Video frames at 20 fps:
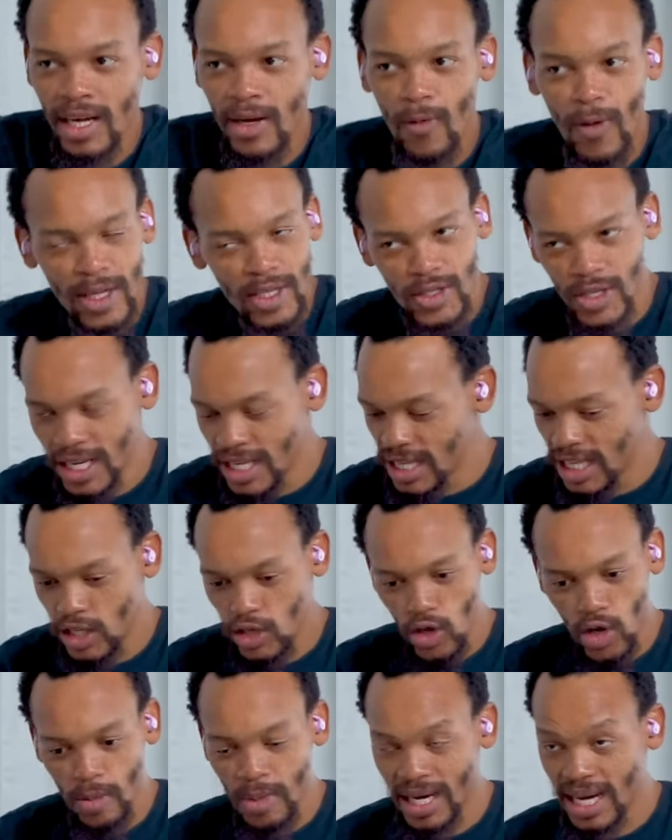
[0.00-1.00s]
once you're in
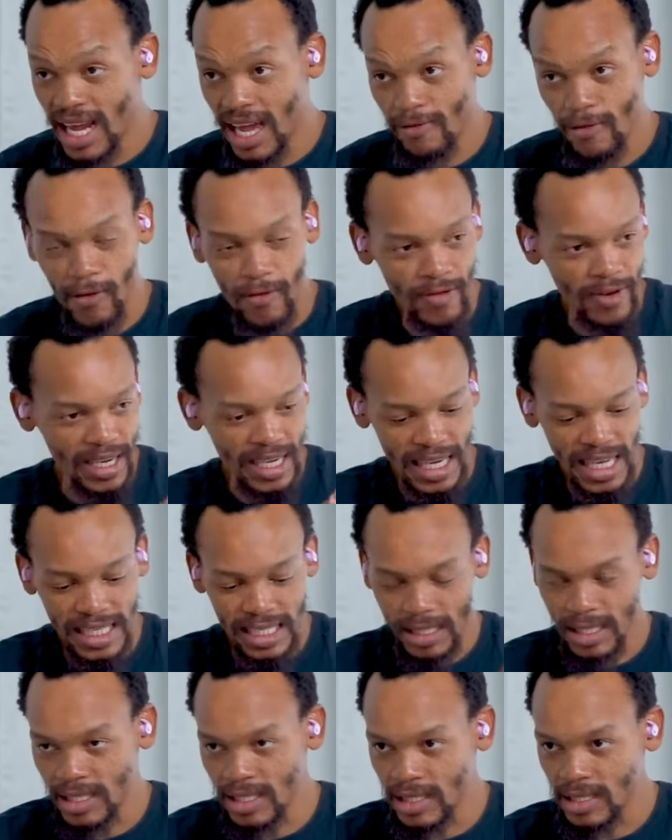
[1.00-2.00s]
this urban life of
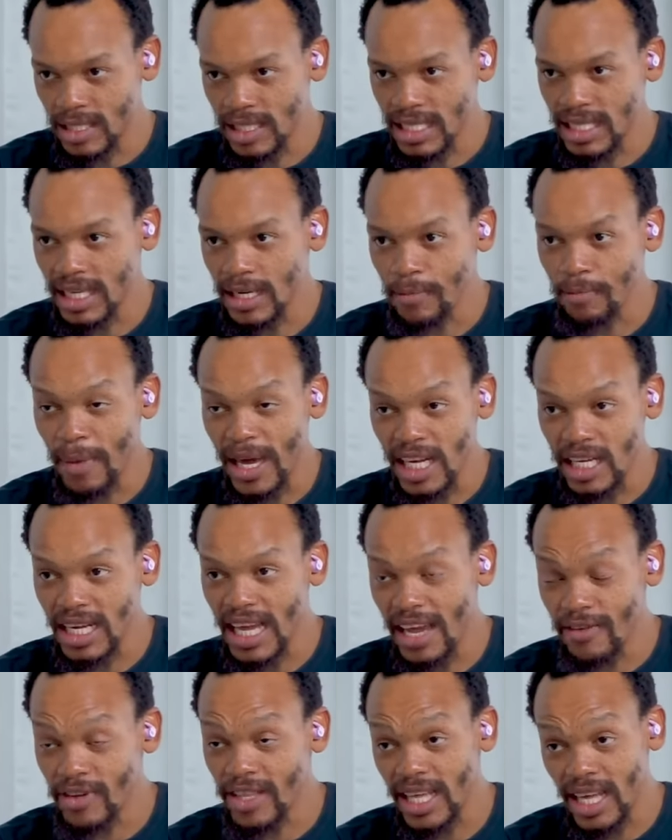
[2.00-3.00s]
let's
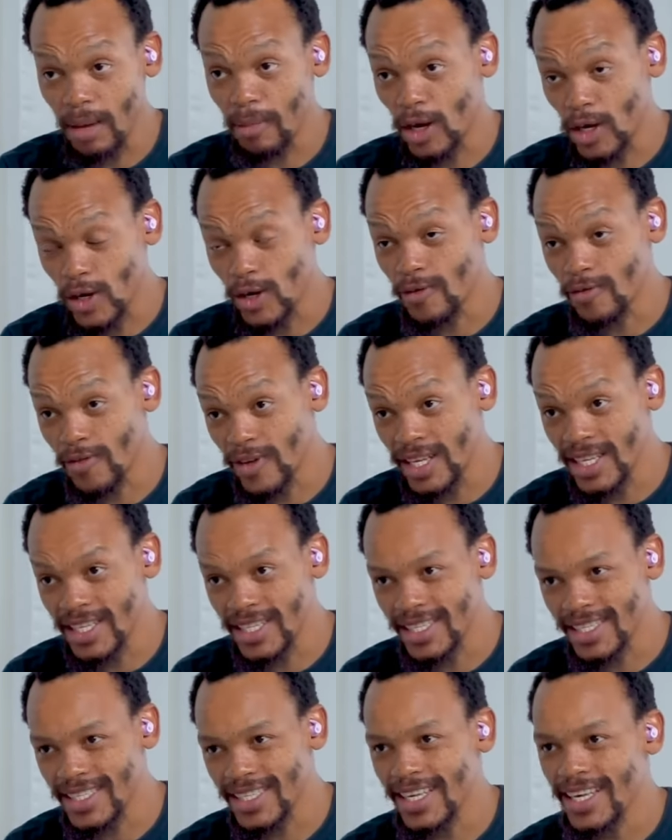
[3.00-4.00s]
make everything about convenience.